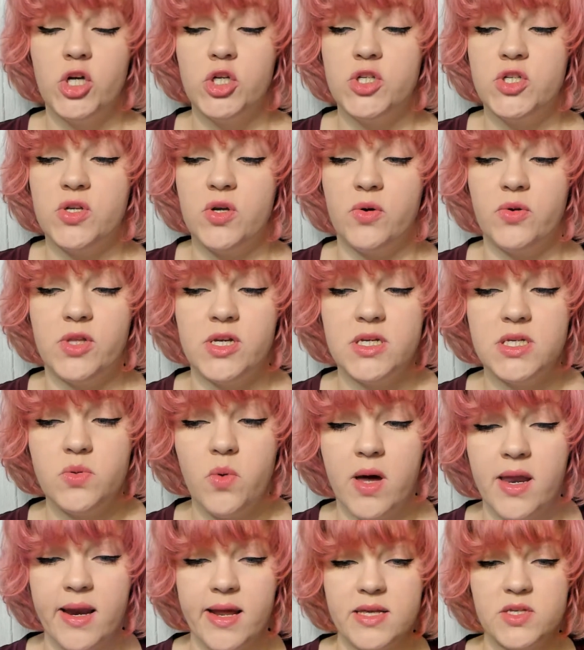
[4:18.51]
So this
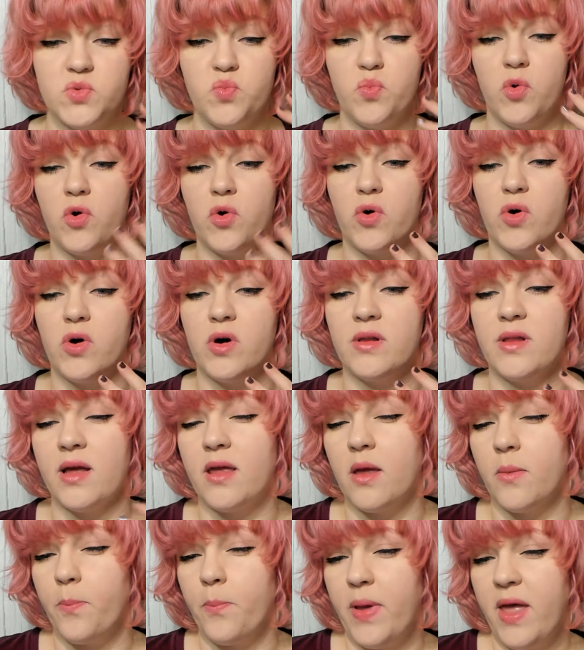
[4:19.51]
one is more
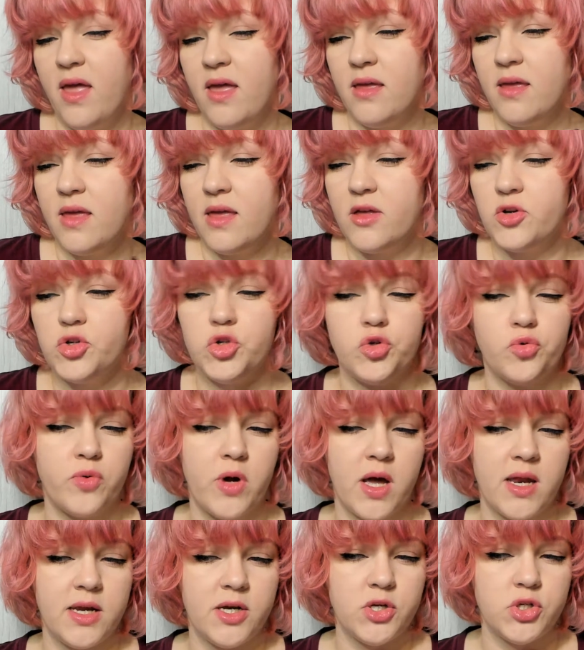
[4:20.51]
like a pinkish,
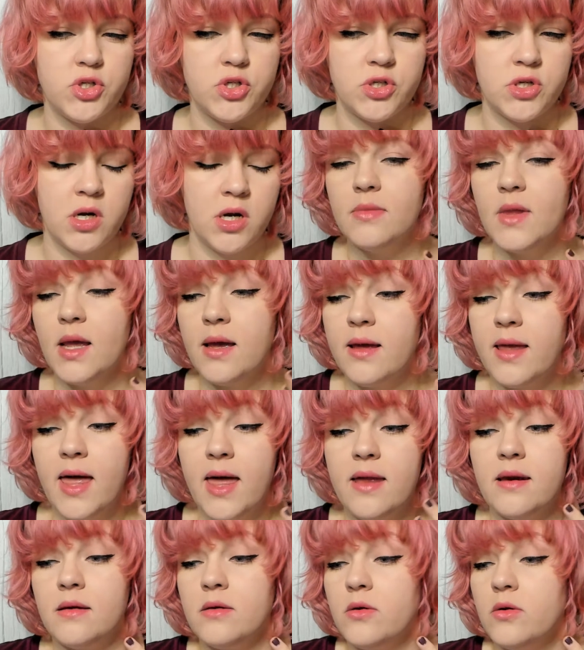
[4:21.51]
reddish.
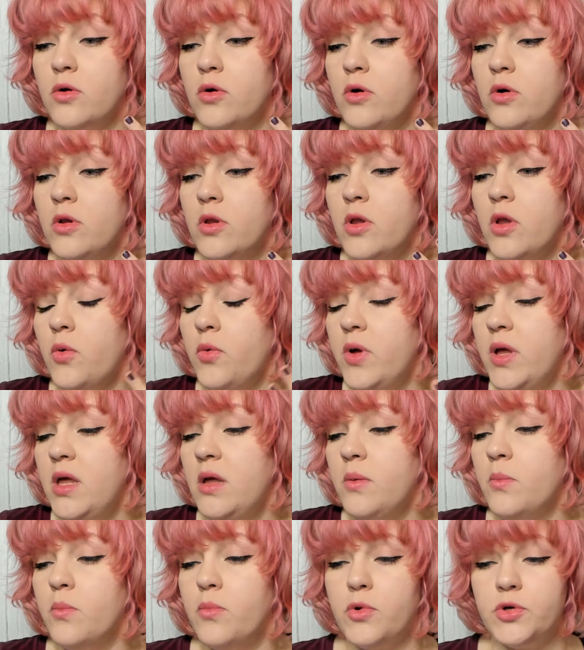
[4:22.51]
Again,
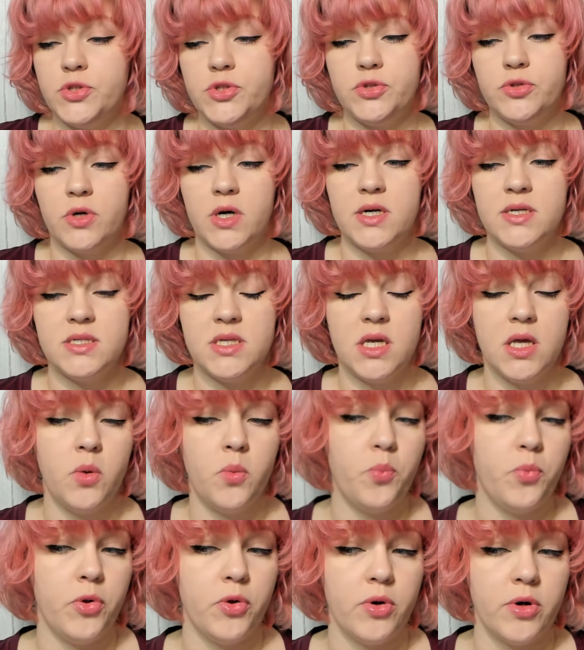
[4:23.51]
glowy,
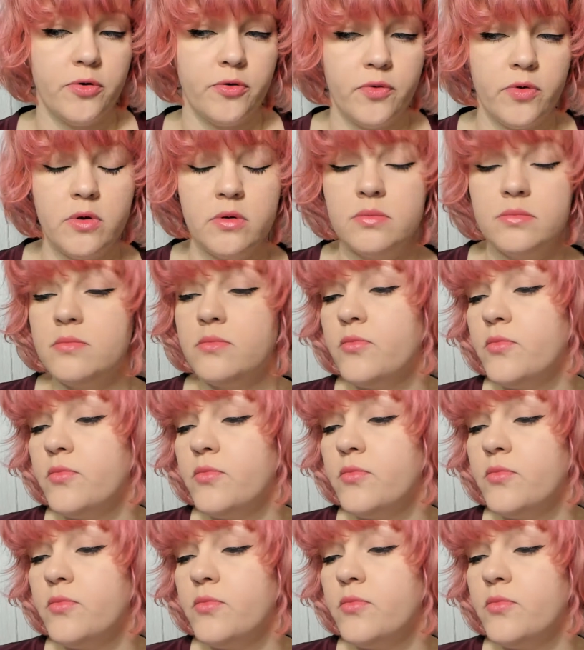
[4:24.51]
moisturizing, beautiful.